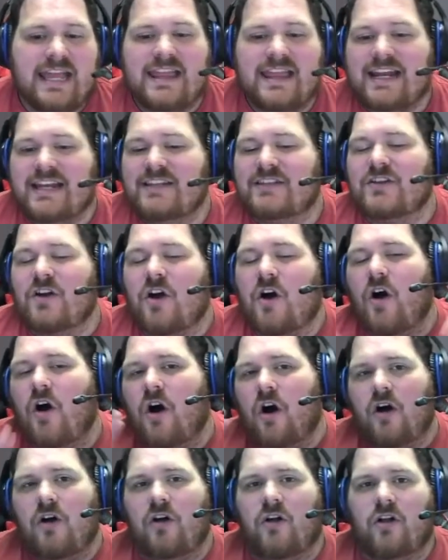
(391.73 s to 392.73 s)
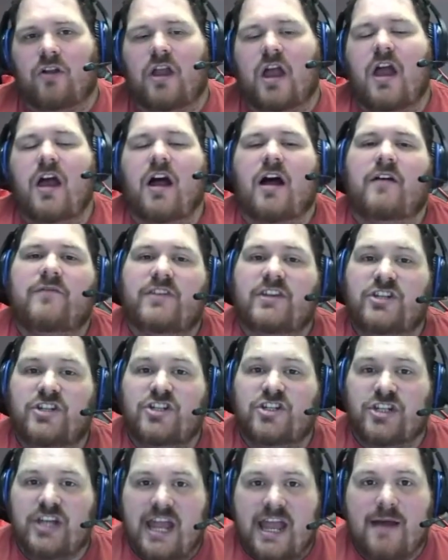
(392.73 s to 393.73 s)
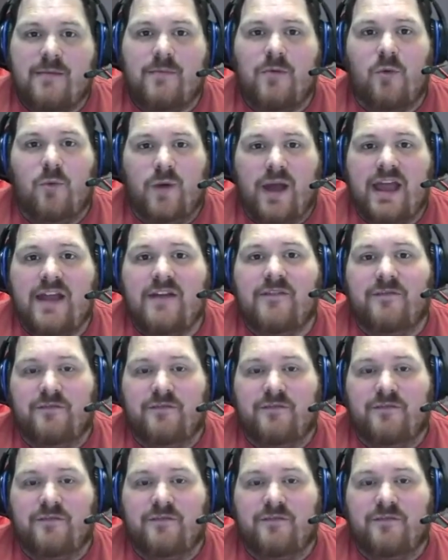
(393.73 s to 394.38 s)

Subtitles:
That is all of the Shamway